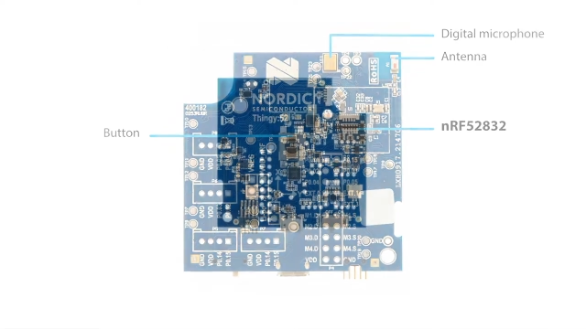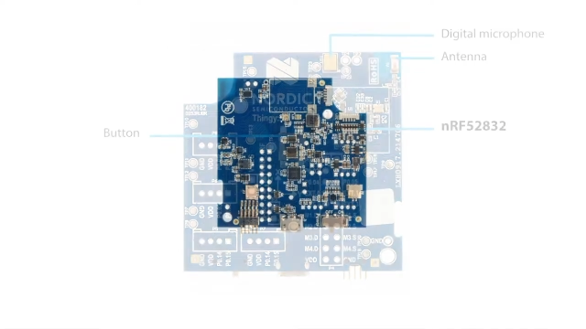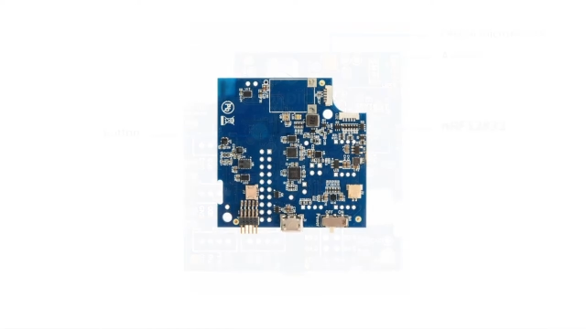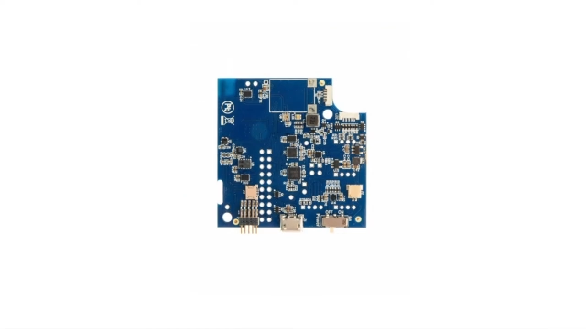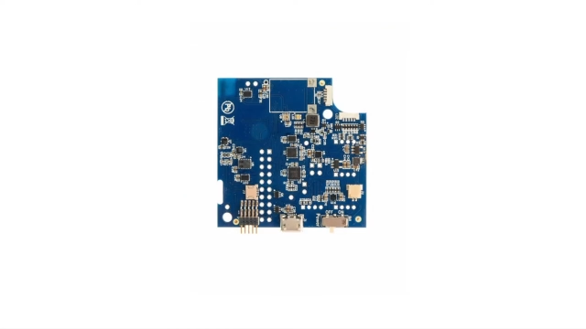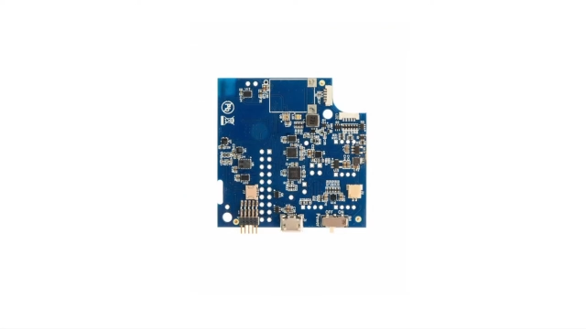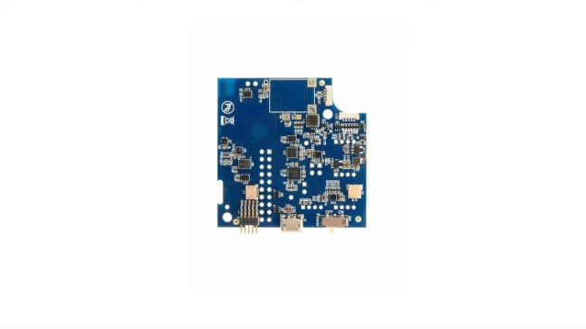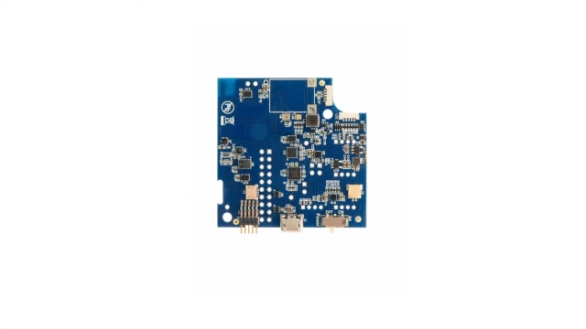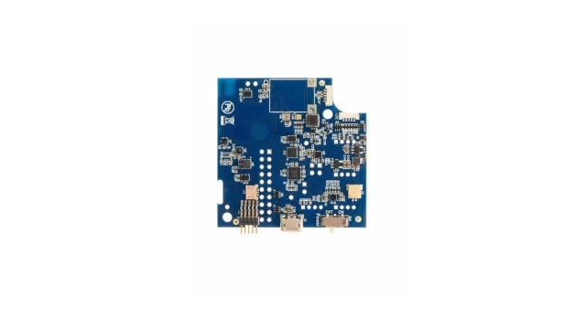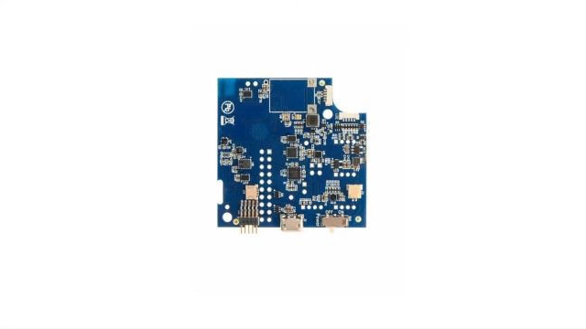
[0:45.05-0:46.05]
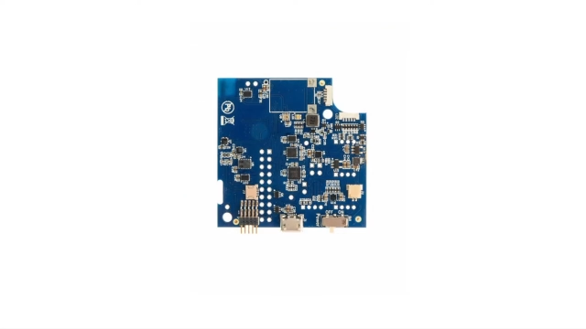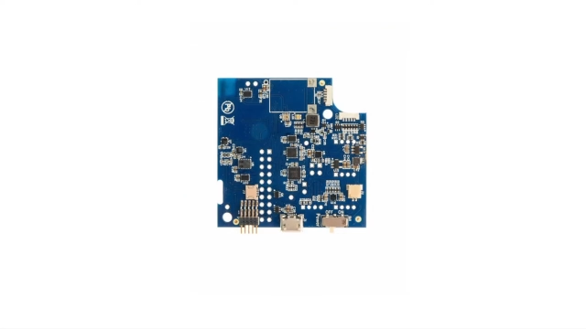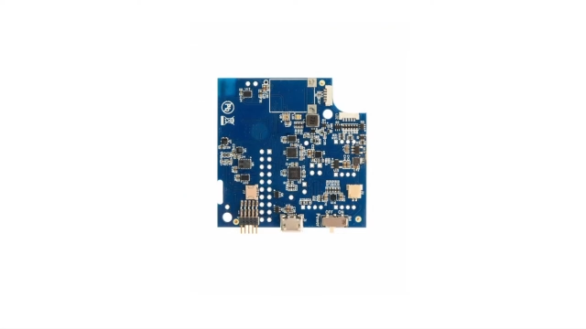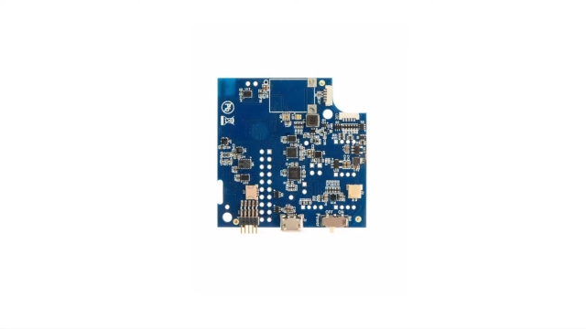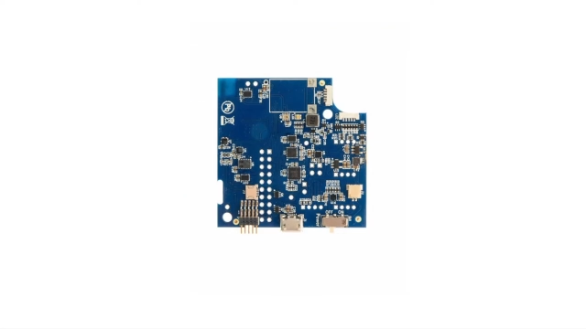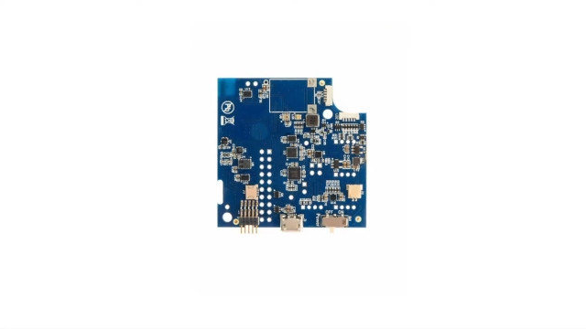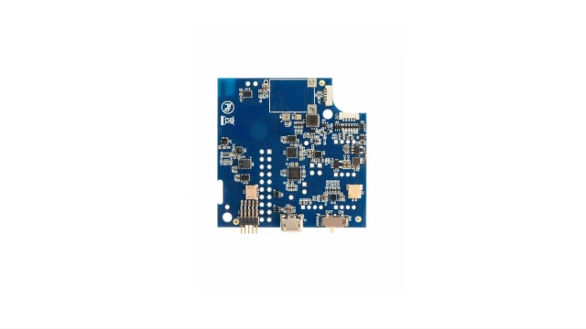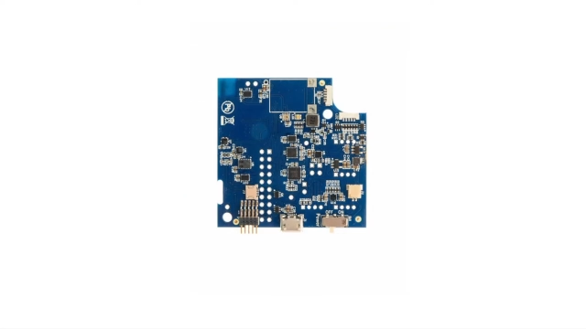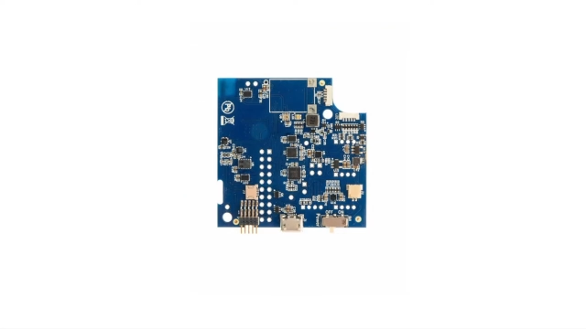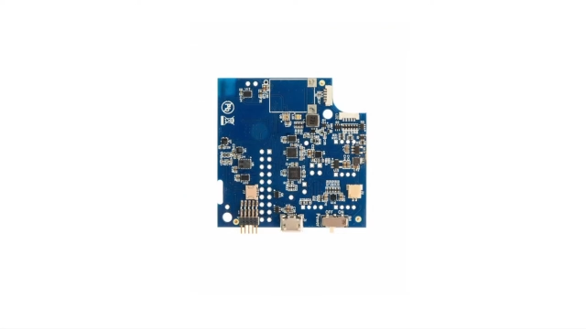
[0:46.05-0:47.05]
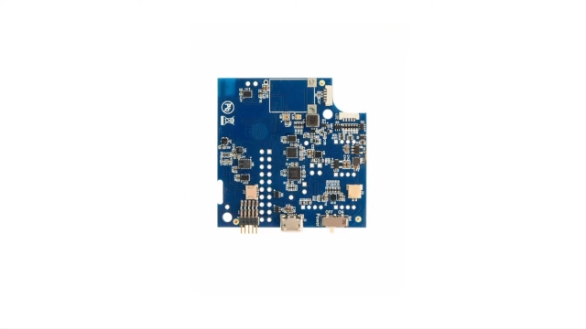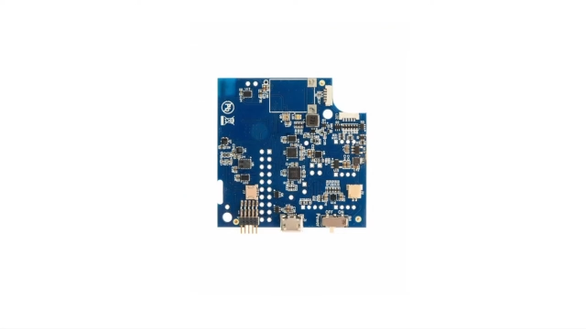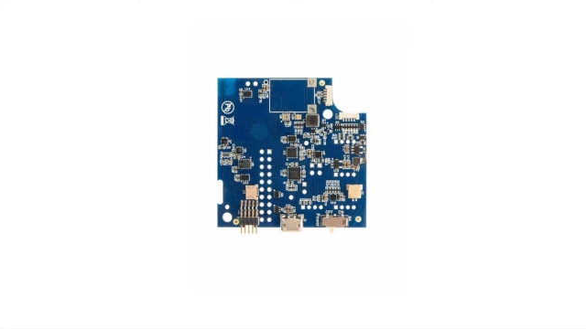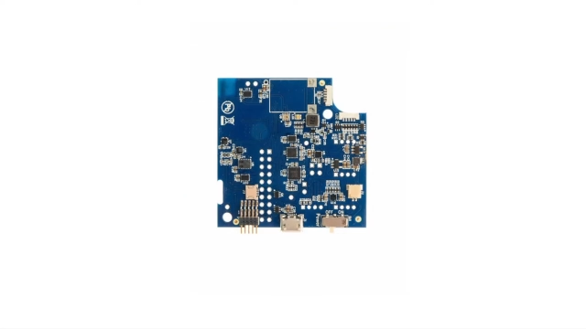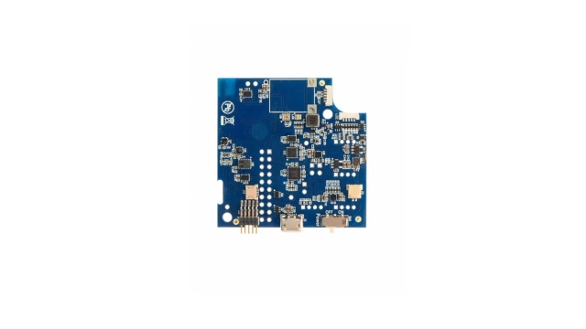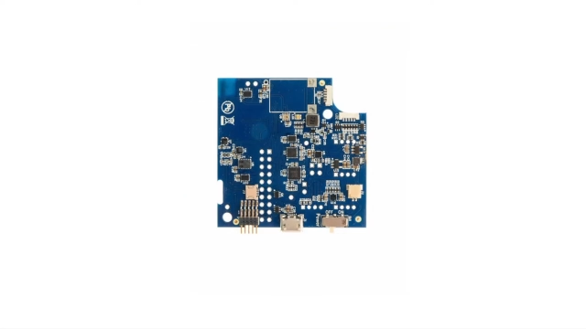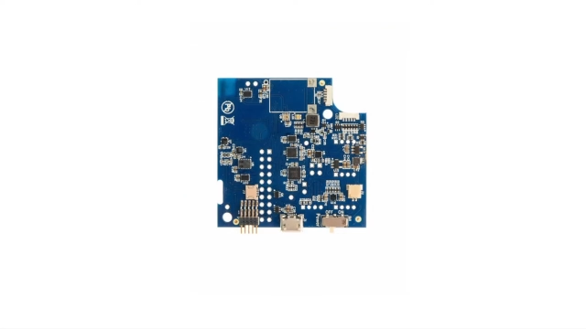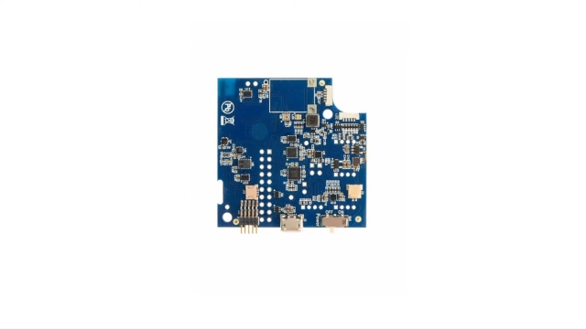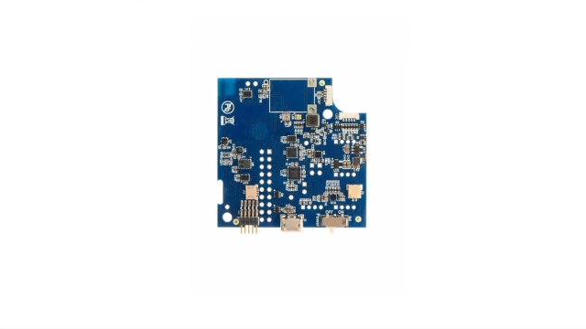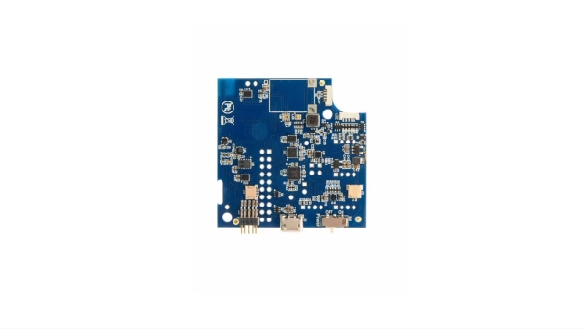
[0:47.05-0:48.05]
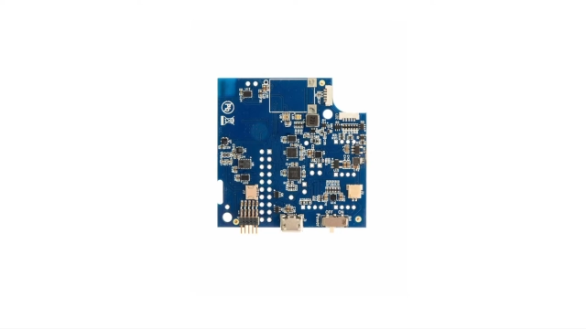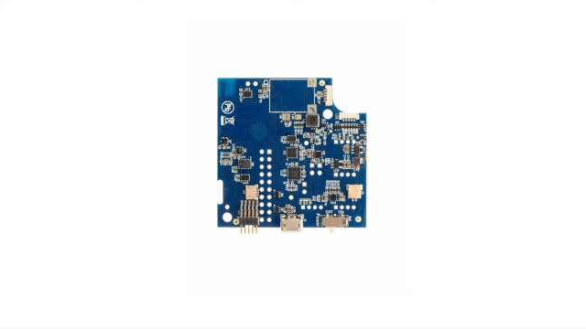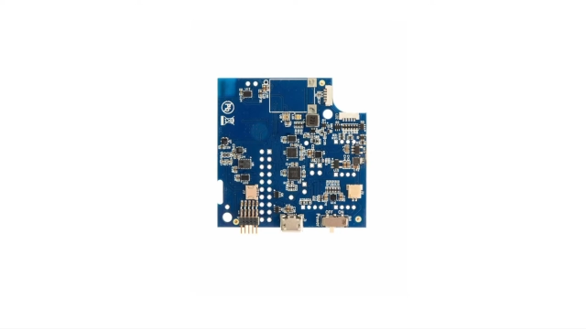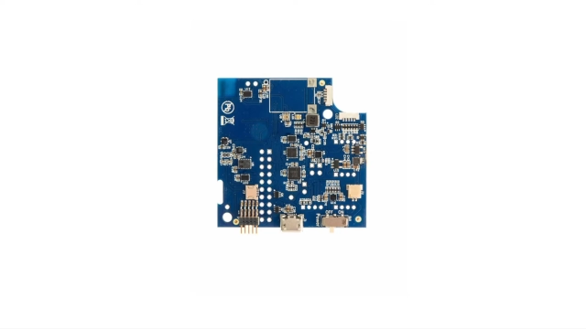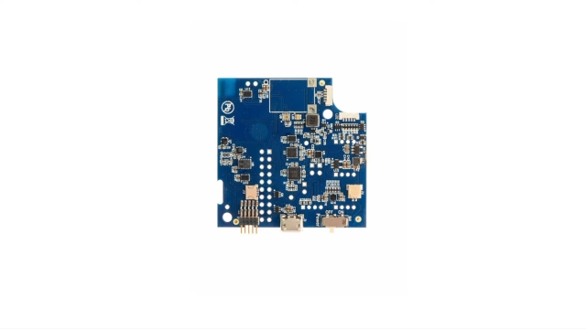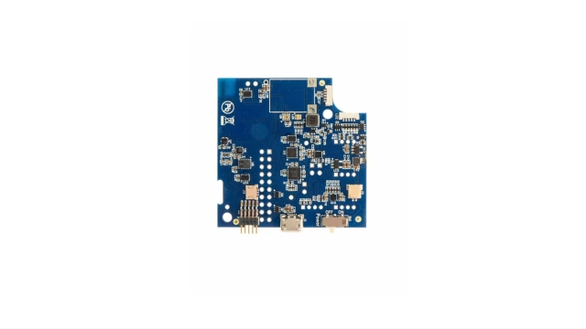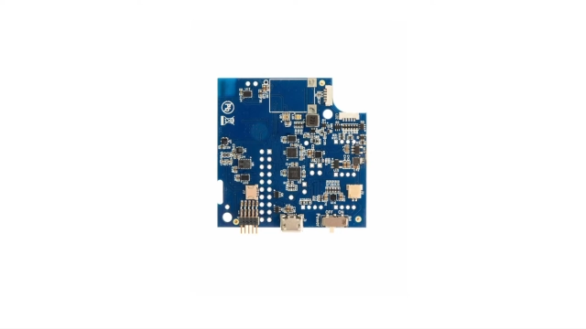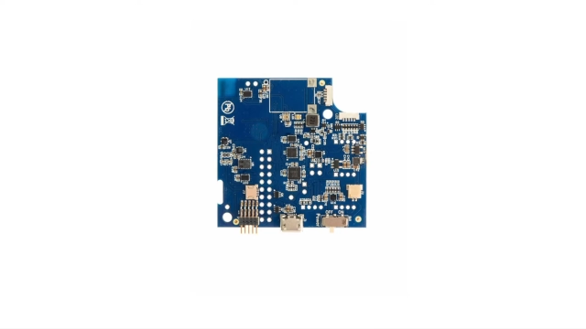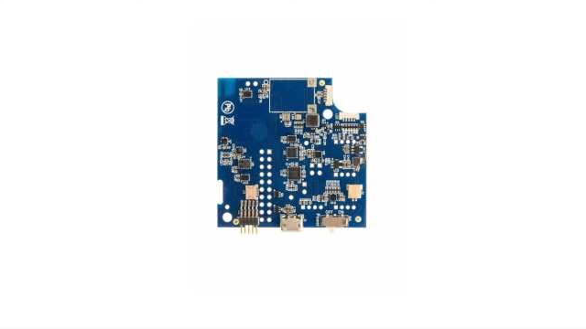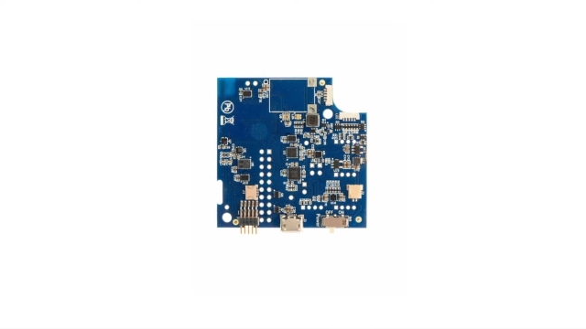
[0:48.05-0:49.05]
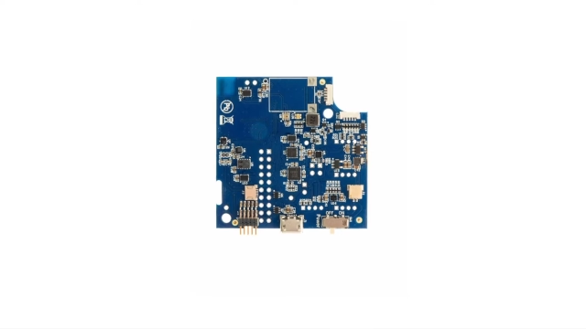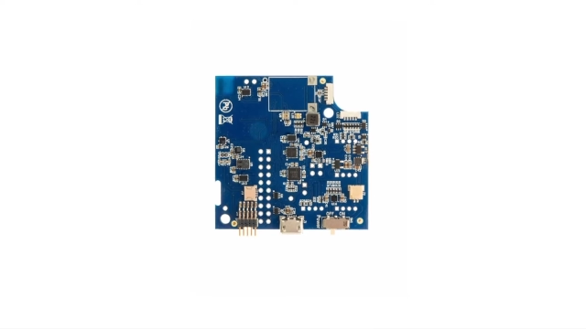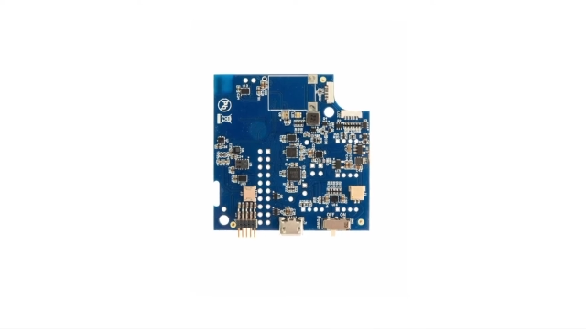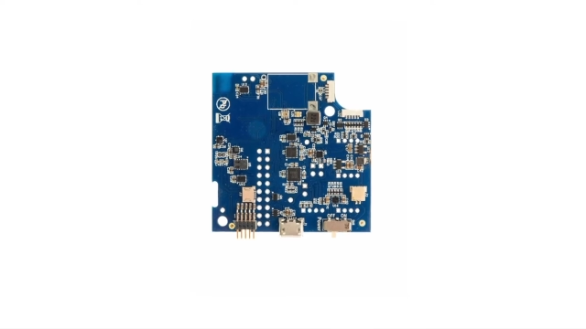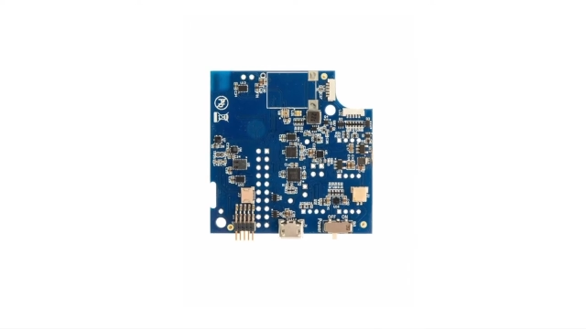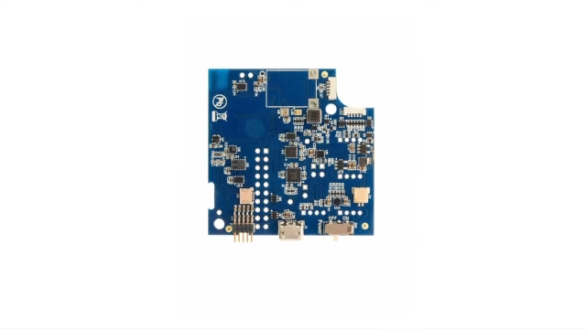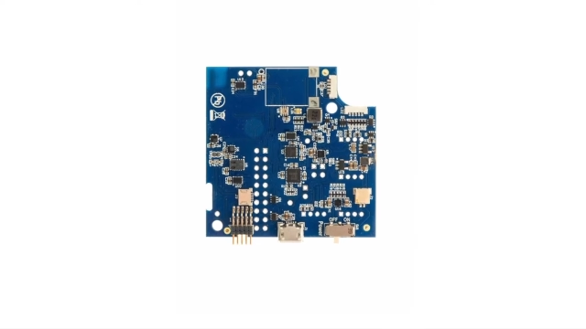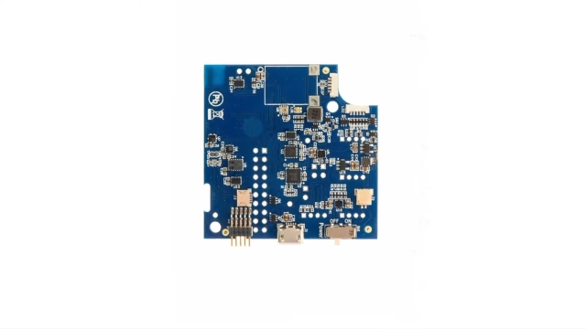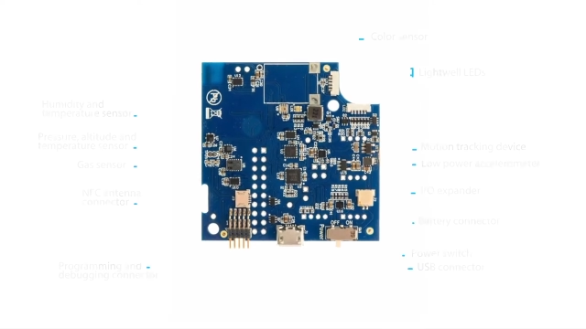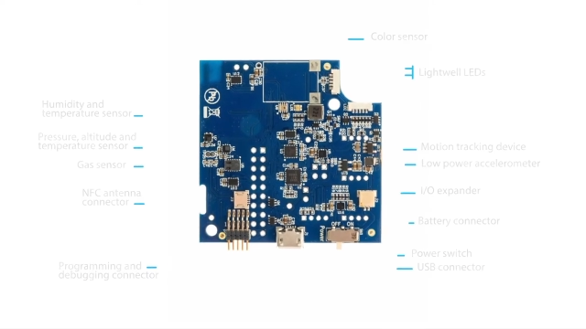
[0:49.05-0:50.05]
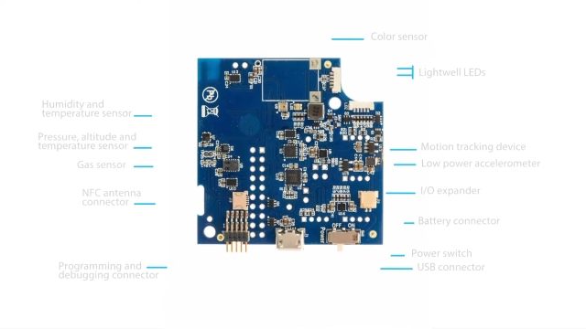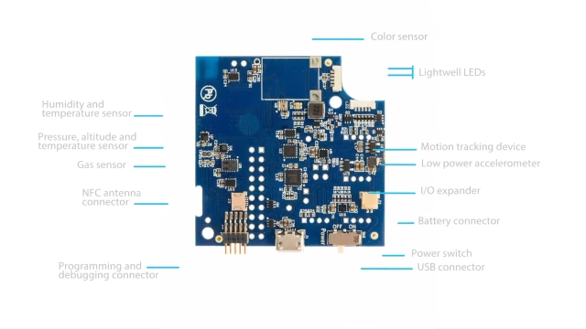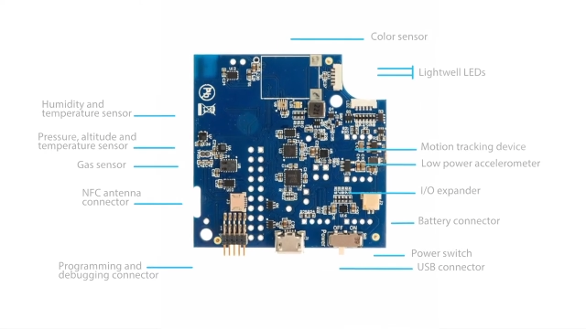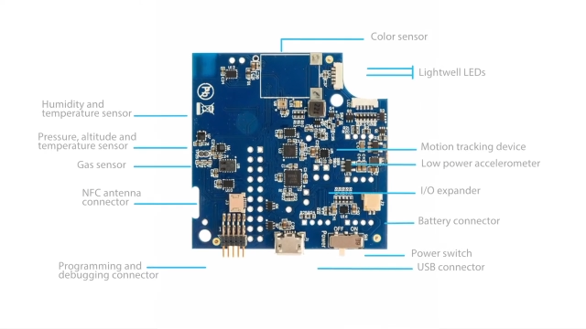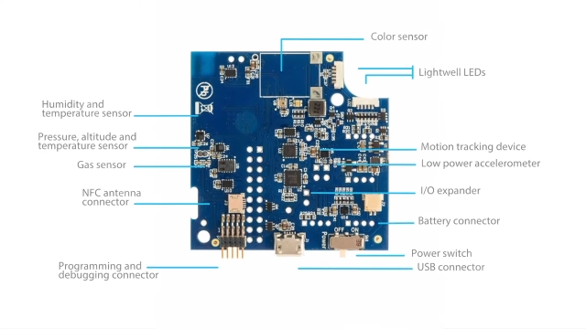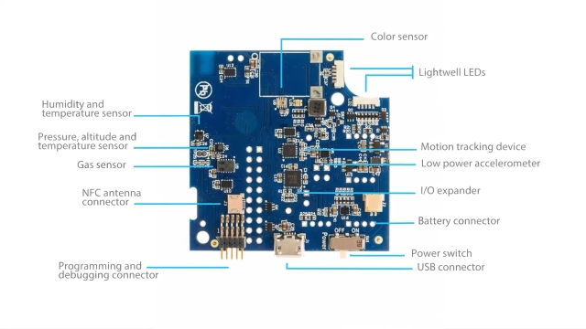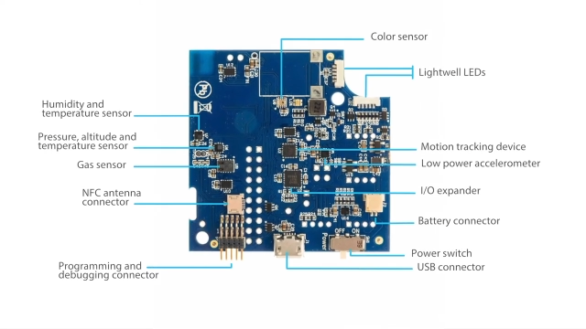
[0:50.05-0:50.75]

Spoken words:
(no speaker visible)